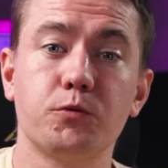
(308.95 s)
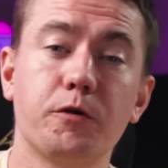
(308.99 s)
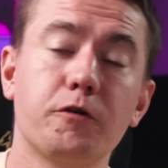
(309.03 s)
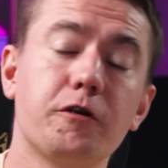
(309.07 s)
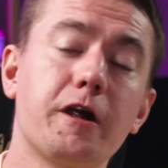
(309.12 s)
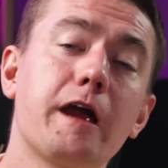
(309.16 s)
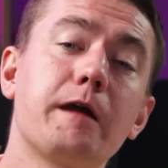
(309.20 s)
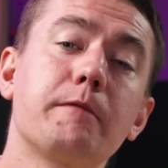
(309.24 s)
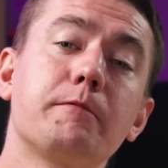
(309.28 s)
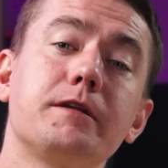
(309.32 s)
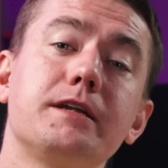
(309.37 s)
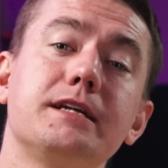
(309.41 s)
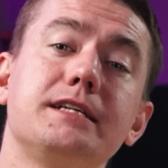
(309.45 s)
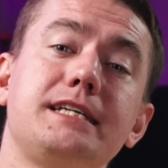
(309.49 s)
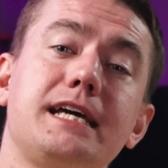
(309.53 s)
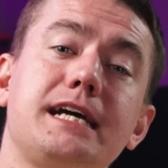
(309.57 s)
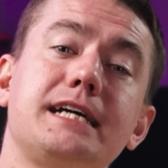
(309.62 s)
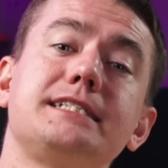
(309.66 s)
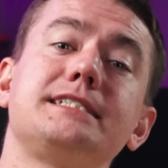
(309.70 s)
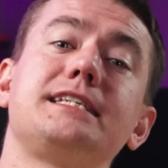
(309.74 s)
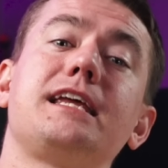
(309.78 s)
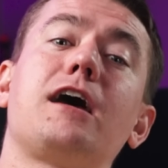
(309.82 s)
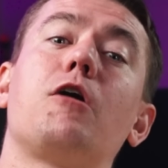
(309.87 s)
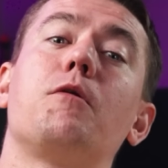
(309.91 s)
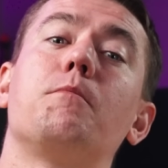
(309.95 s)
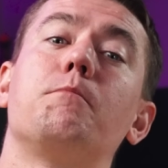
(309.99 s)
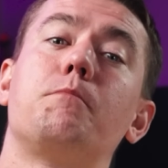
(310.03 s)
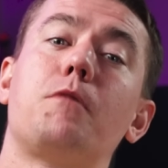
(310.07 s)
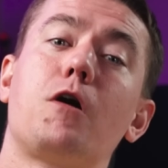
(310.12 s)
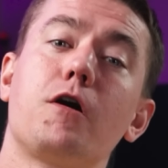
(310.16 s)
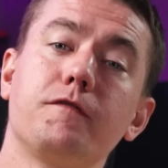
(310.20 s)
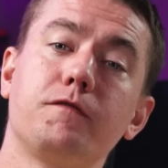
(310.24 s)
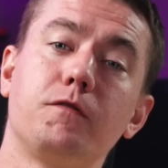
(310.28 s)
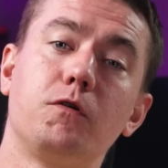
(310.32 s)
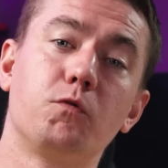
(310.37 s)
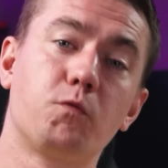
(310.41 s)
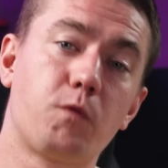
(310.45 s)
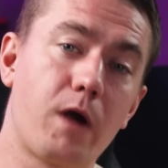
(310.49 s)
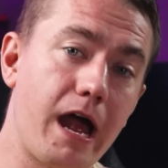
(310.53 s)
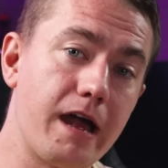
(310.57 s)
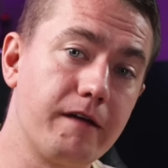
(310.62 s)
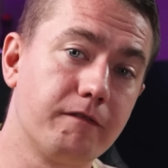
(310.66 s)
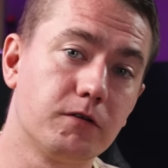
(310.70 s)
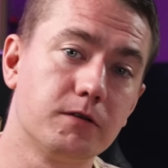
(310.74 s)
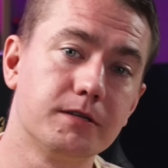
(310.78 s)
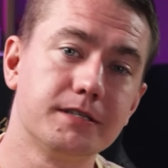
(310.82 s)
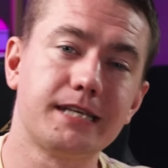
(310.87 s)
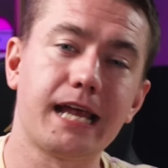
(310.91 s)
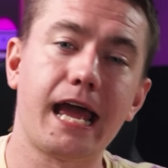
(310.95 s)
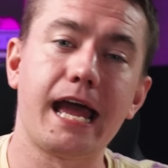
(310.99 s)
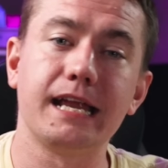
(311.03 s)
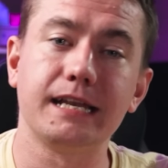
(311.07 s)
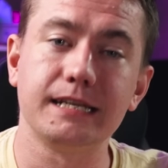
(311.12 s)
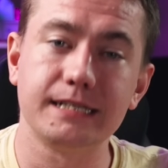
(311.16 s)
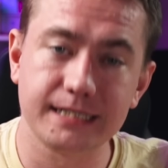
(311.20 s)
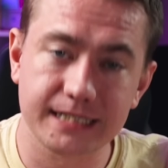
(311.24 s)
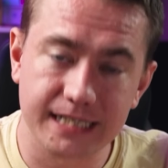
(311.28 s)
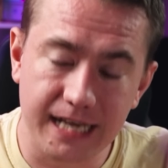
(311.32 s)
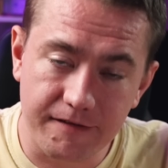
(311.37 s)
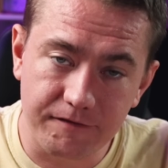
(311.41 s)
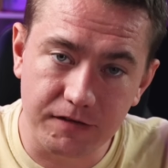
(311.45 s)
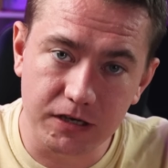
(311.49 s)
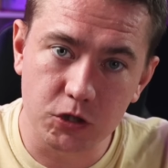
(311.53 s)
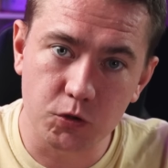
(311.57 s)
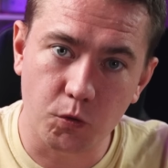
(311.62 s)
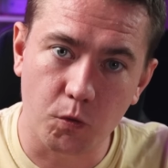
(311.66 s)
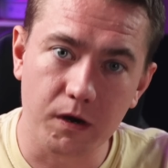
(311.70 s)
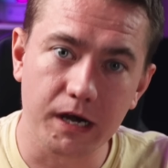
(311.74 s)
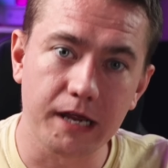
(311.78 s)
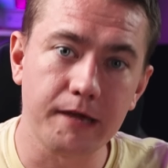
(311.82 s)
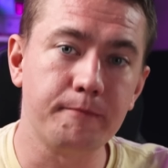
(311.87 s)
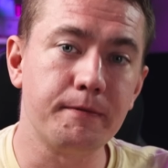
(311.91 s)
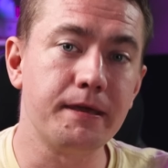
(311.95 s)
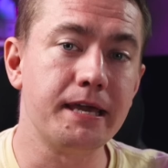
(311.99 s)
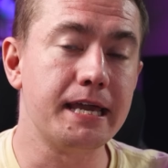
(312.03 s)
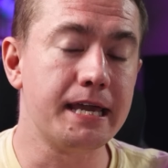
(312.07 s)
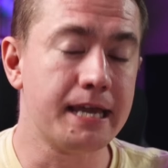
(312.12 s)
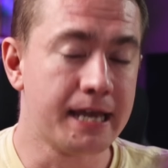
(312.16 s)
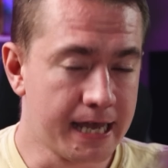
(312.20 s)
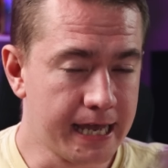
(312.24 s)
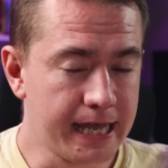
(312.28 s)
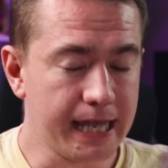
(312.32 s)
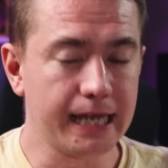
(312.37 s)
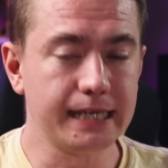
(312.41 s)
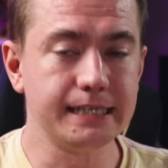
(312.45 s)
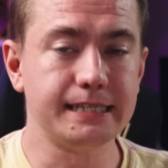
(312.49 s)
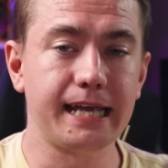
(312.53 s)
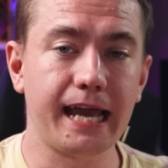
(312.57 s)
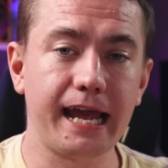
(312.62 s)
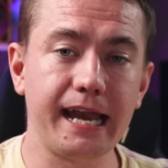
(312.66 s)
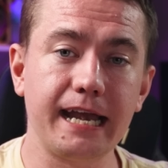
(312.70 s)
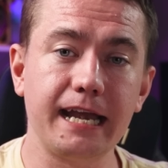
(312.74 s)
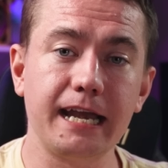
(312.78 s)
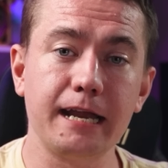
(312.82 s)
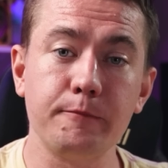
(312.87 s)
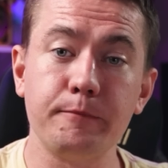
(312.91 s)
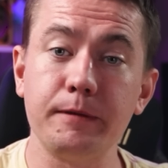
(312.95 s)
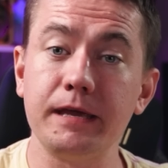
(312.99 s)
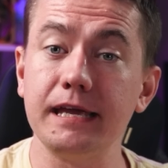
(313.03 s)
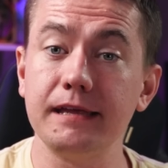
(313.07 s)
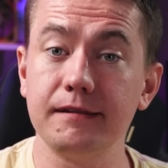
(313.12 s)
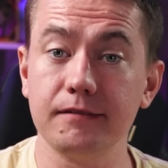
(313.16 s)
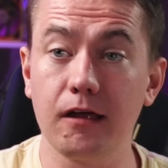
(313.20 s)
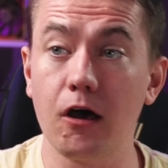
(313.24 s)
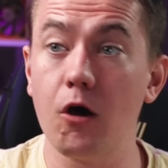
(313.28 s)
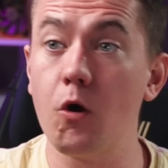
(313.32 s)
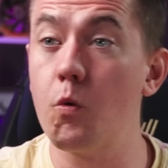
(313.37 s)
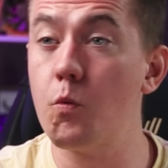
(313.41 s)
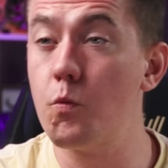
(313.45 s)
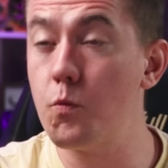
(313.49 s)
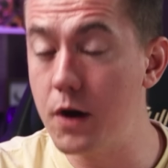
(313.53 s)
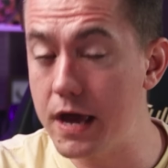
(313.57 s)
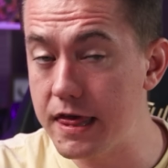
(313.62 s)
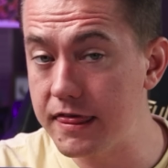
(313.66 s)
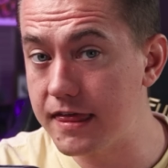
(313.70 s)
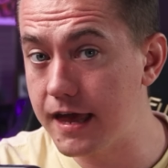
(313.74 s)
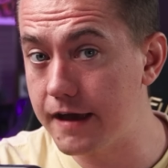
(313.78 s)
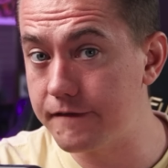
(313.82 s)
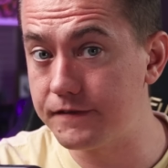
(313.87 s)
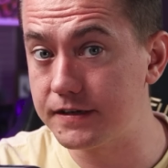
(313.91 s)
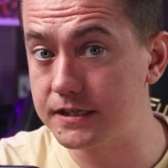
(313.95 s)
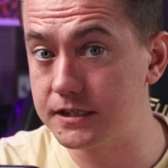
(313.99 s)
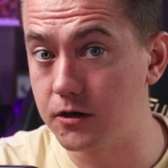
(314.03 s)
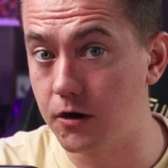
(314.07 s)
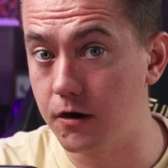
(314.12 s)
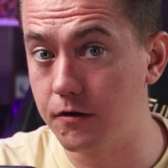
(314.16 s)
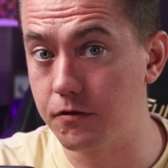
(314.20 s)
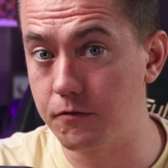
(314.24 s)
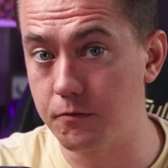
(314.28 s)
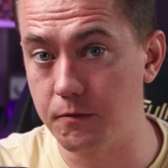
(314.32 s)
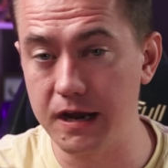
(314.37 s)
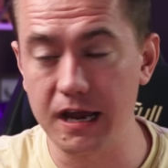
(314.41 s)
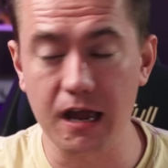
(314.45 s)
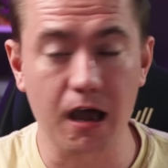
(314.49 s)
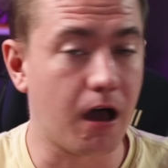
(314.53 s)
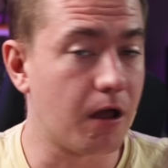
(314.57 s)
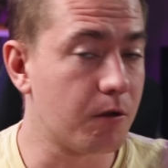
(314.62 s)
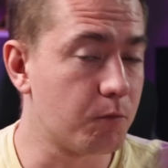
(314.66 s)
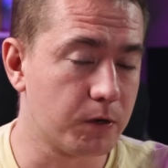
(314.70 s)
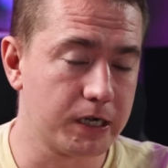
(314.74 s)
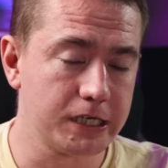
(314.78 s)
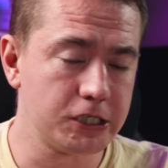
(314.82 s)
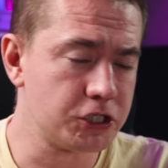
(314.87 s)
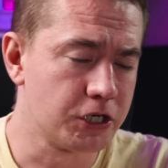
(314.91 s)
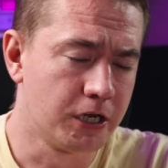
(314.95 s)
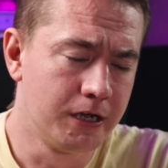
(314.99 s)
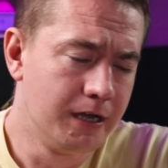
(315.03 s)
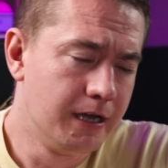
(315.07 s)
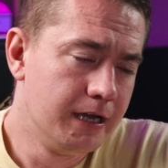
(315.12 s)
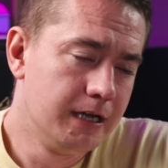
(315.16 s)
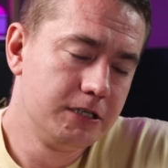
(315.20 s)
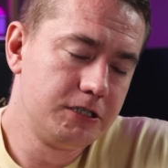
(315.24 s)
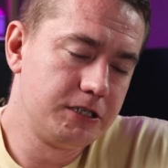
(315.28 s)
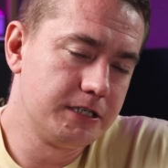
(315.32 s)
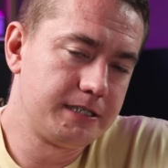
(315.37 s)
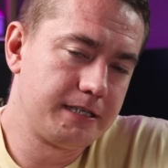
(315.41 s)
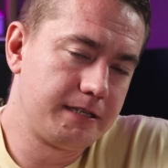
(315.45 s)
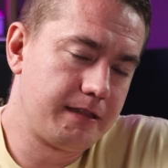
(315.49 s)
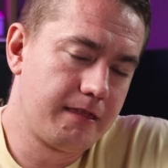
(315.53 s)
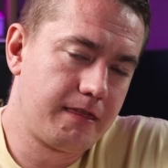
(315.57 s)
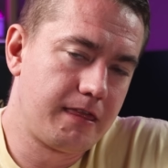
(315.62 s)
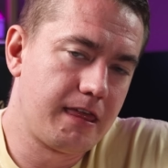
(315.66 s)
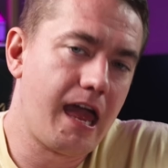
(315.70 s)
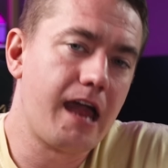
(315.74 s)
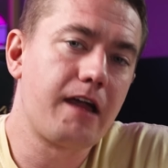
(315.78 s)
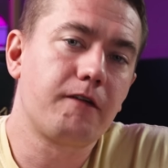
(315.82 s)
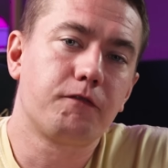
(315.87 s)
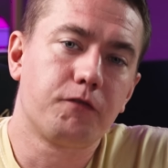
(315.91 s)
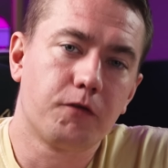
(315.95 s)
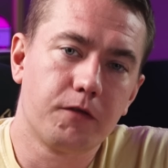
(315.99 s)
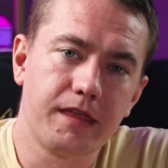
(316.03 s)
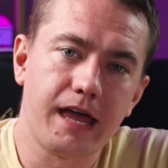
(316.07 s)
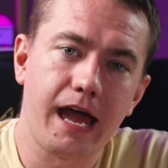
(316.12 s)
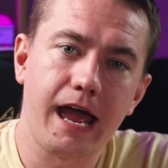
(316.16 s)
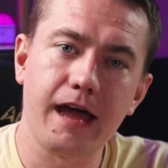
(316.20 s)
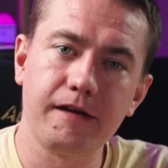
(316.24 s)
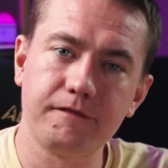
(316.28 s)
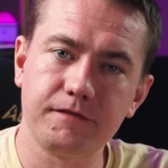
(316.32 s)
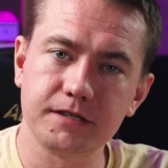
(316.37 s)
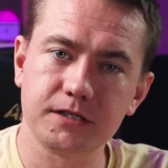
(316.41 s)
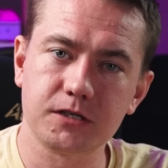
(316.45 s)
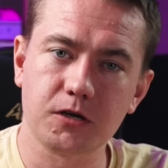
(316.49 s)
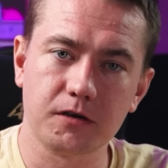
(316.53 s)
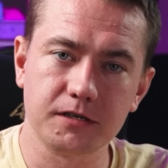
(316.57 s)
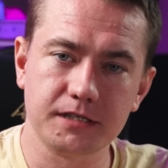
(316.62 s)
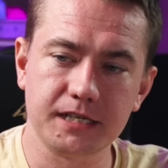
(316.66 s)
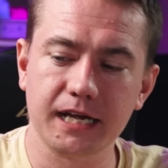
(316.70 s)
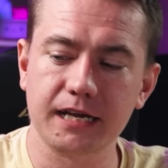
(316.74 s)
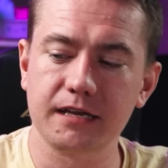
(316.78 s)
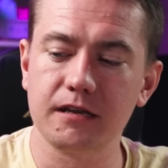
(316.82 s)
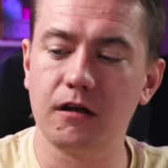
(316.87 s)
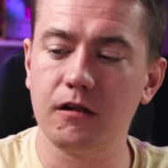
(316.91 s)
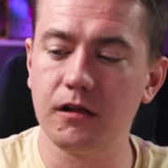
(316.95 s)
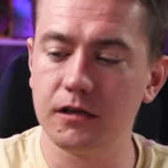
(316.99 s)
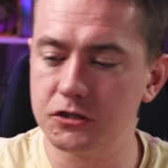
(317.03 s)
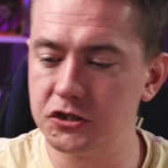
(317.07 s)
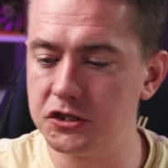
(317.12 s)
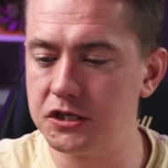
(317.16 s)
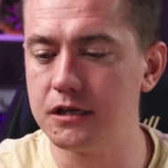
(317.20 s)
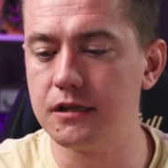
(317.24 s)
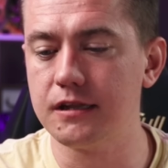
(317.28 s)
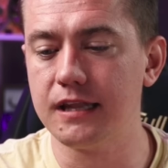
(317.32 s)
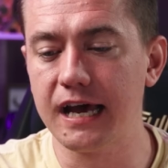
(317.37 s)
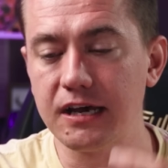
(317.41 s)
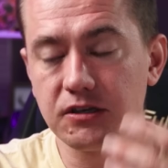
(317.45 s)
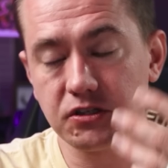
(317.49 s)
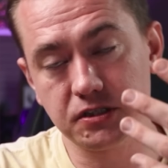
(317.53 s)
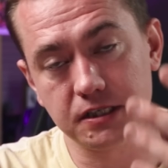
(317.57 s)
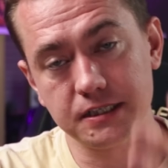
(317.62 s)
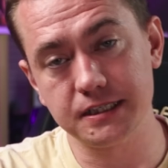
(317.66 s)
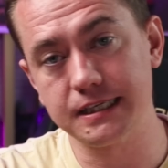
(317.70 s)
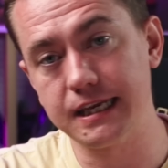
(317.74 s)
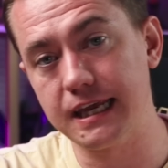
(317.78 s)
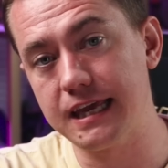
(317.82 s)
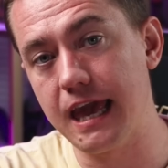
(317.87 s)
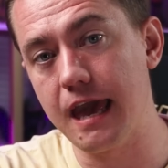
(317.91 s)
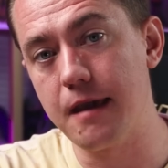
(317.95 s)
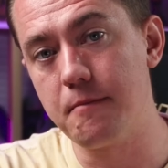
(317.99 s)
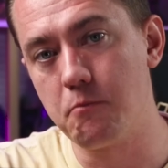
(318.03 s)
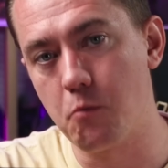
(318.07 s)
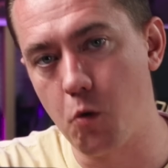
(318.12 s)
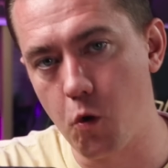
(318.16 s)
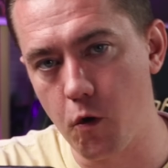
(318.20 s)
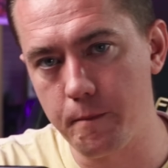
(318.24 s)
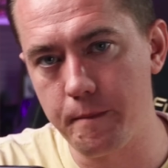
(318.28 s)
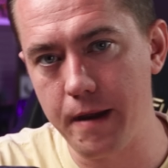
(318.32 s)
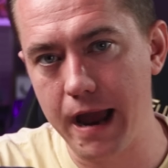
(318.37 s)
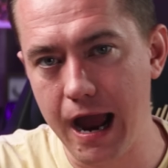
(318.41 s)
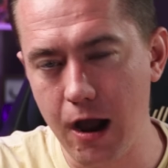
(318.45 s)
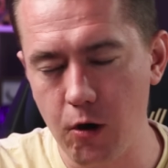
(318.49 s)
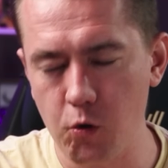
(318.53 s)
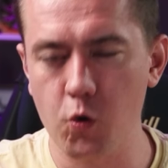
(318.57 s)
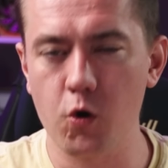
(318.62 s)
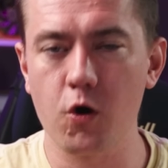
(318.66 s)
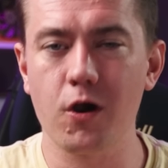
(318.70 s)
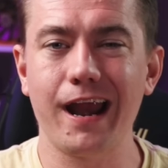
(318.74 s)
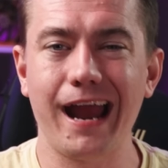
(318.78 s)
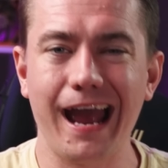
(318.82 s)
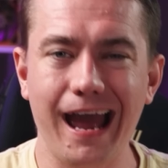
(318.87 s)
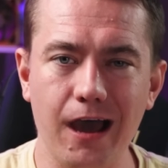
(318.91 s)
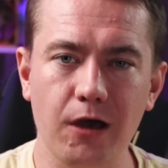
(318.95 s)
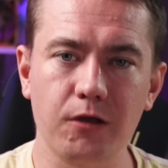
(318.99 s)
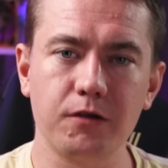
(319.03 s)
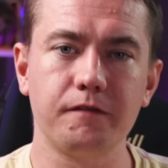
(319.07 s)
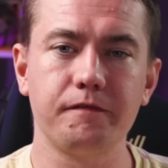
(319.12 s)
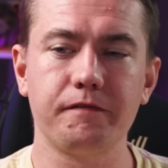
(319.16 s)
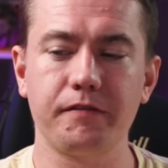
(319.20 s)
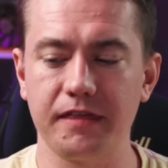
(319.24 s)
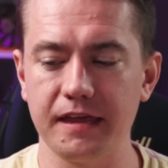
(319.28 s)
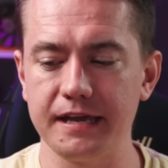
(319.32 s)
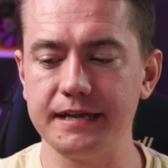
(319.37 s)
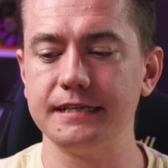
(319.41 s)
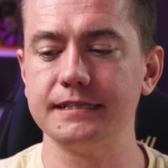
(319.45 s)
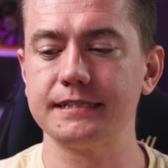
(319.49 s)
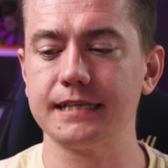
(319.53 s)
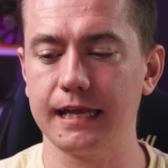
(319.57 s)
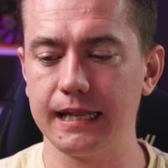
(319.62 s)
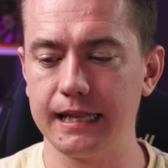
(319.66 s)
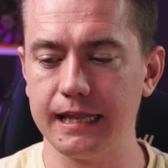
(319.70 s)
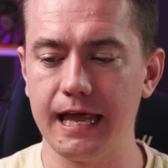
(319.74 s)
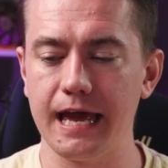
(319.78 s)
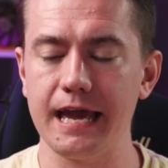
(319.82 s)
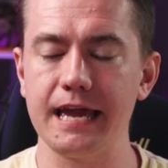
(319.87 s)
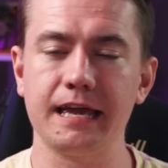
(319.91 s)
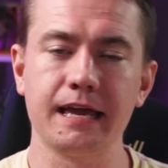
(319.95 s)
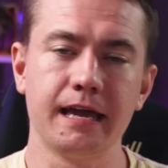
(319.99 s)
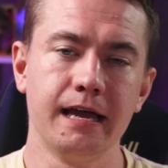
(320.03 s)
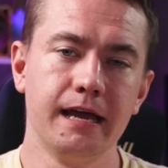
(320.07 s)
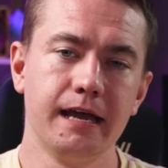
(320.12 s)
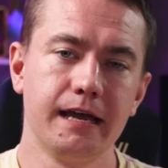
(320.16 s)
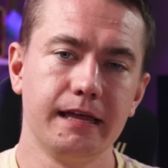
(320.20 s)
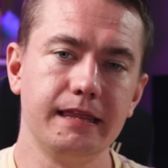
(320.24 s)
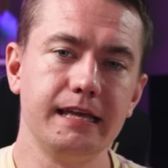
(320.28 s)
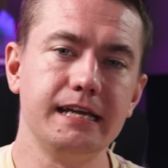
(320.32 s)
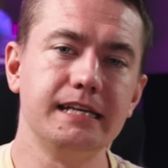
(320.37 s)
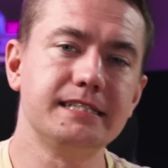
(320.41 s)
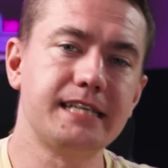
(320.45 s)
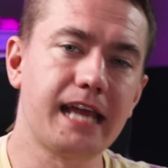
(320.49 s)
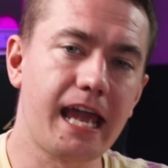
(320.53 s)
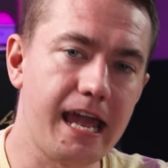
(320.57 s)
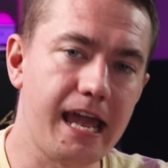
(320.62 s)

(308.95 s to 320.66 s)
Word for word: We were able to test out Marvel Rivals at 720p and 1080p low with FSR3 on, which just thankful that FSR technology allows us to get more power out of things like these